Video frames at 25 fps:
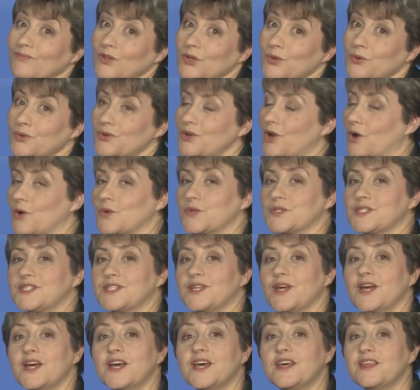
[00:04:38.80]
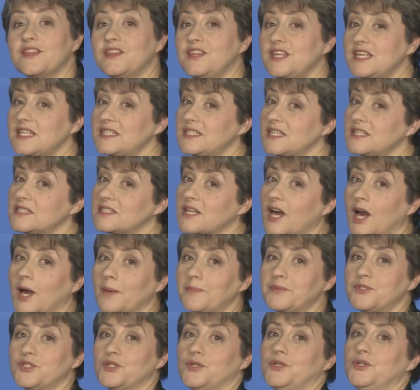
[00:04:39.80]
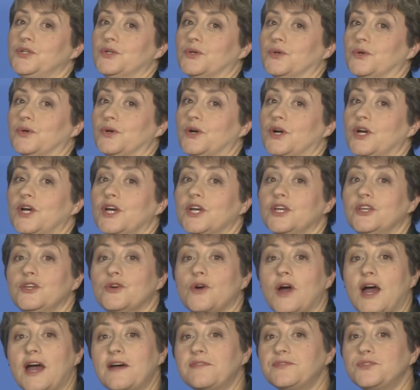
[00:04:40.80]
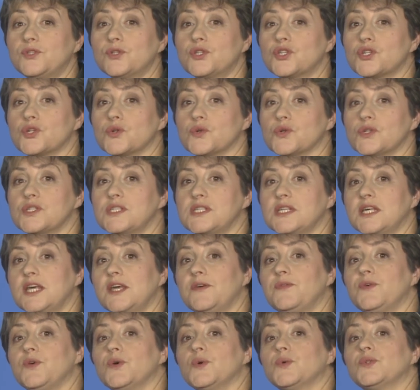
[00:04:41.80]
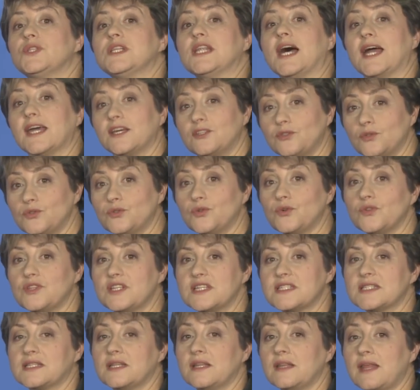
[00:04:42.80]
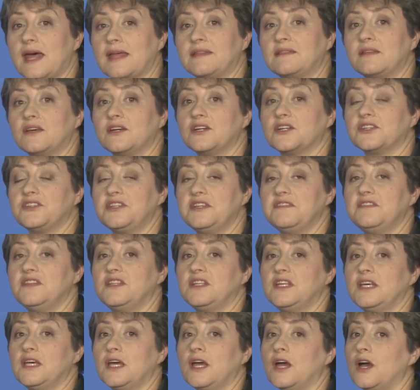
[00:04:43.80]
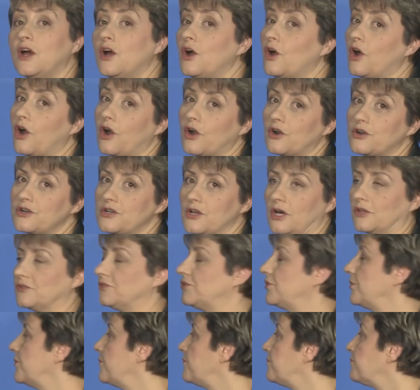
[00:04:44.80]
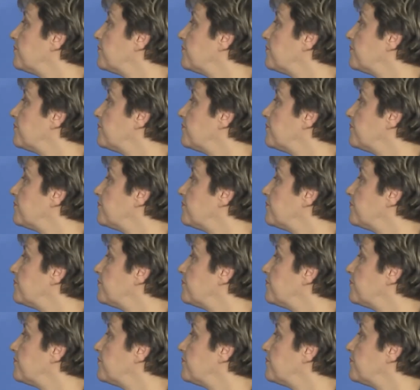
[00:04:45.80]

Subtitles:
Who knows? This is up to you. You have to choose if you would like to do that activity or not.